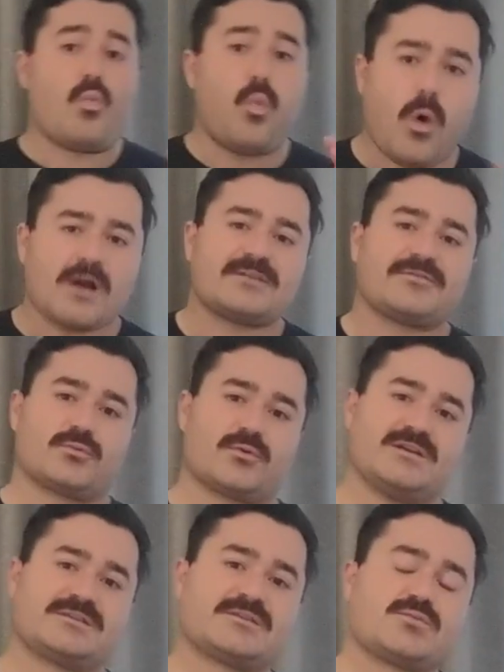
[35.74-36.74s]
one of the
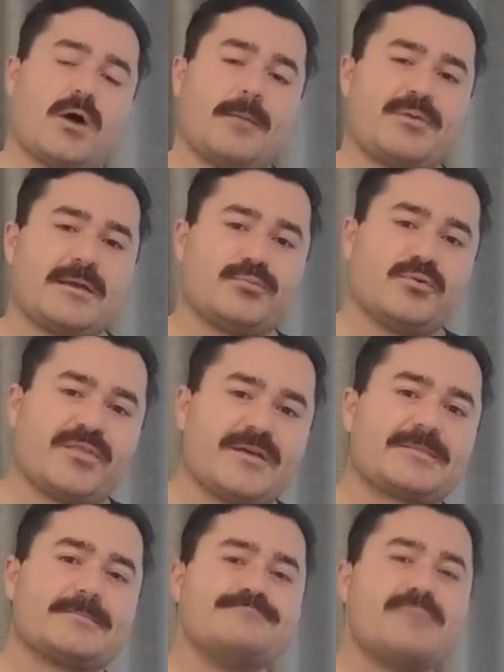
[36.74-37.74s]
reasons why people
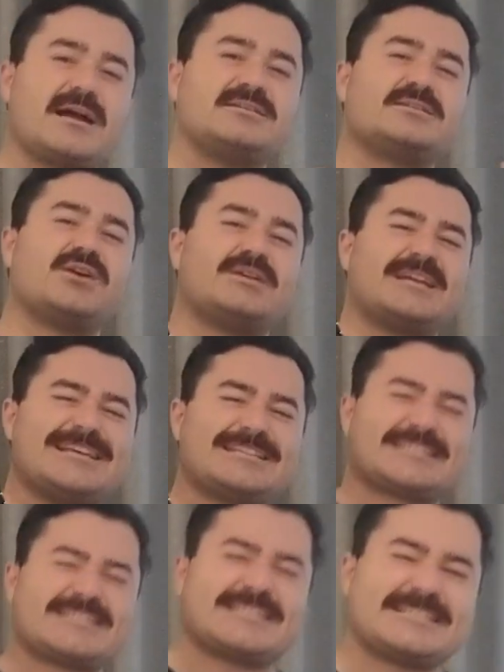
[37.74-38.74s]
think Megalodon is
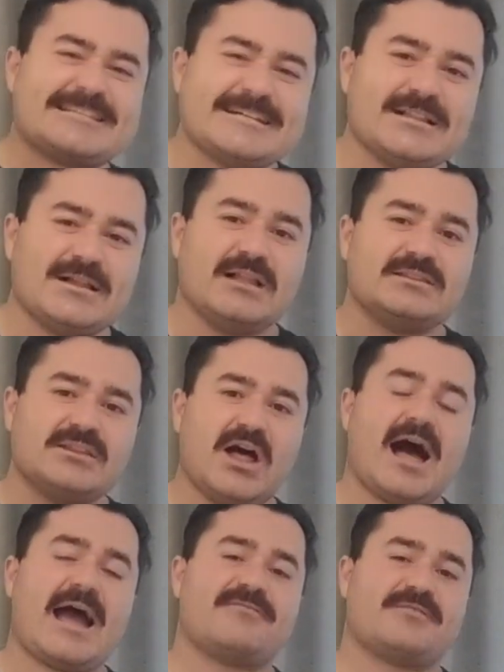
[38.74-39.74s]
still
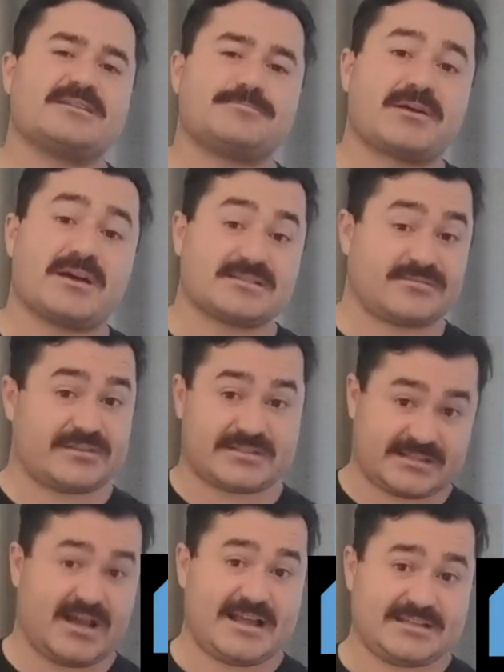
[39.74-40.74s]
alive is because of the
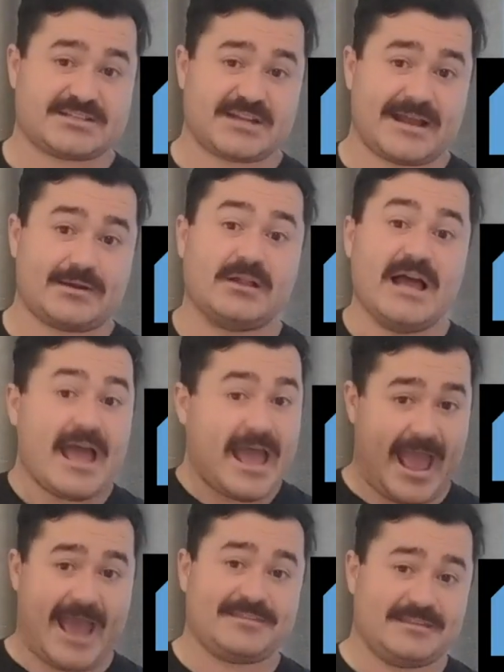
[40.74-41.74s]
Science Channel
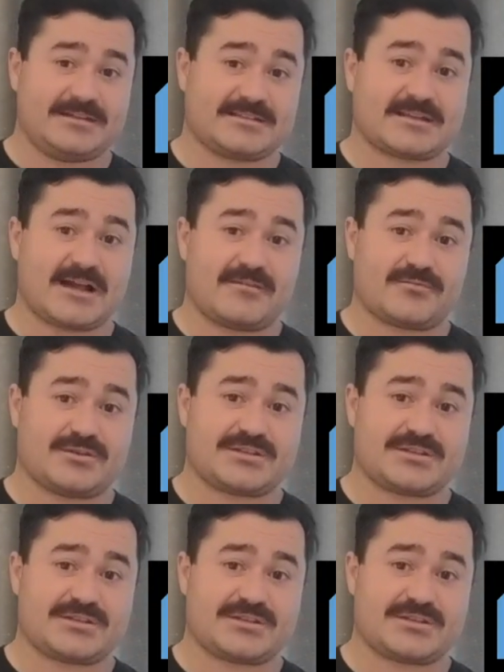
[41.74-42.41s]
and the Discovery